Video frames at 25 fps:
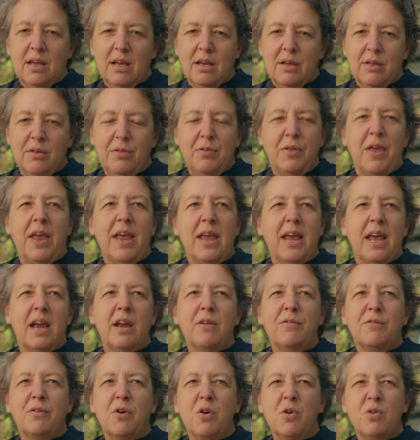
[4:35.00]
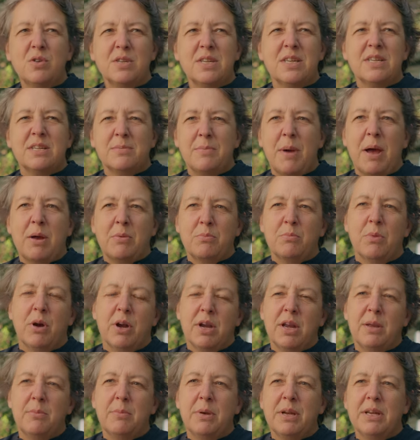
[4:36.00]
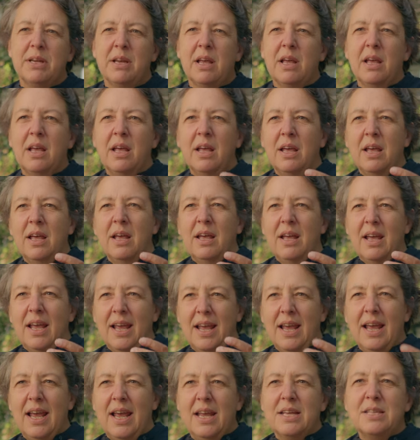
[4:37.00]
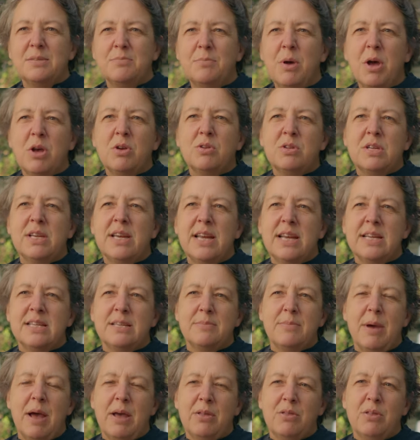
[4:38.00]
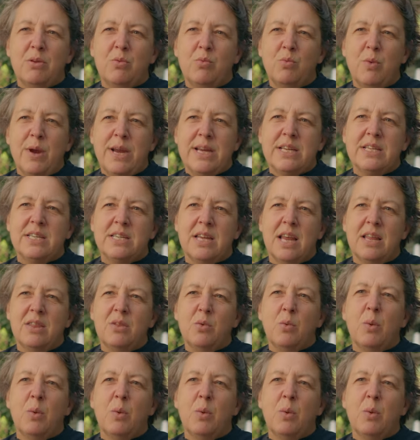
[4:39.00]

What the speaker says: thing. And of course it's about money, but it's mostly about the wish and the